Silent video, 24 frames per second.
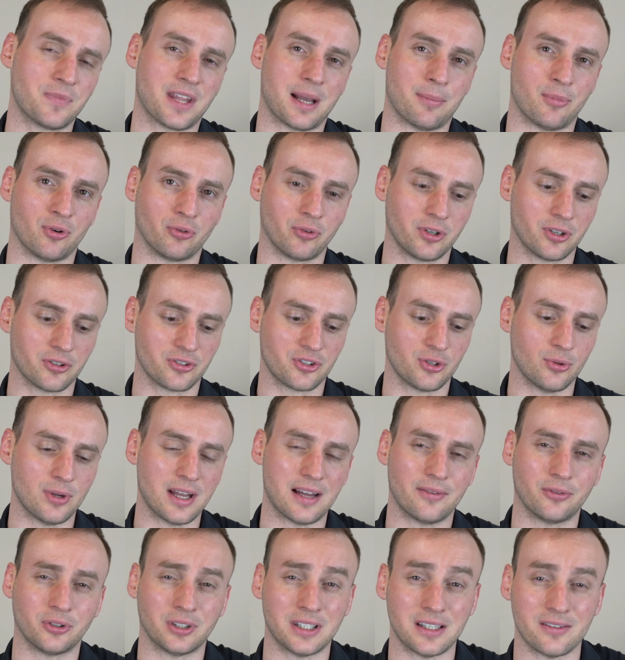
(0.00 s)
I'm a little too
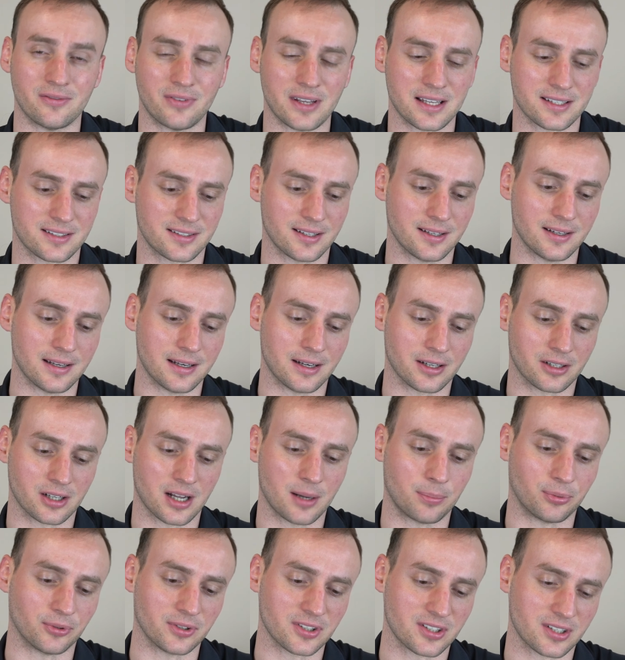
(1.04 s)
heavily invested in a
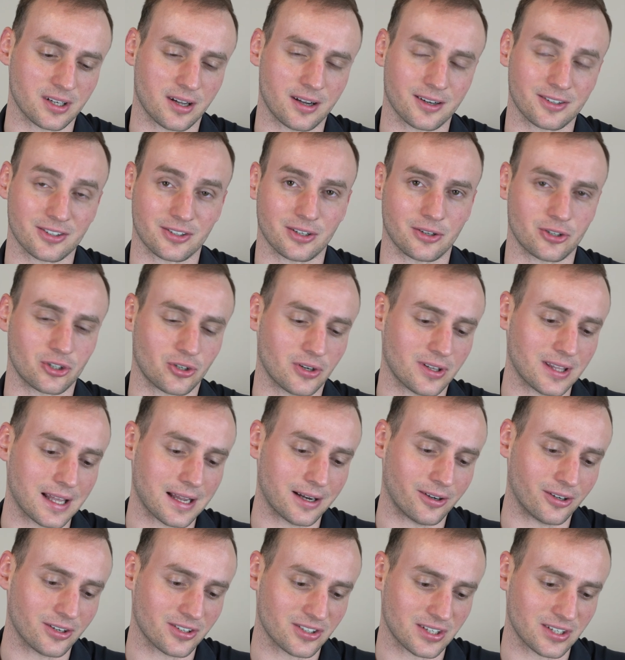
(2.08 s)
couple of stocks, and I'll show you
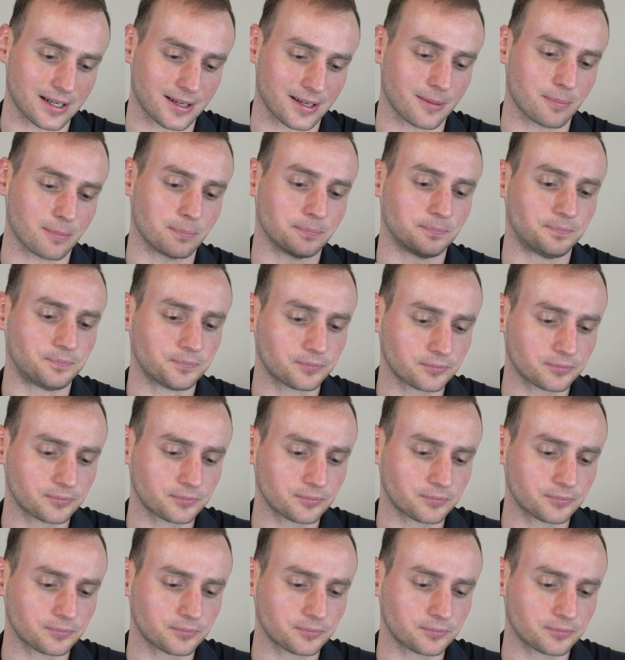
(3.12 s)
that here in a second.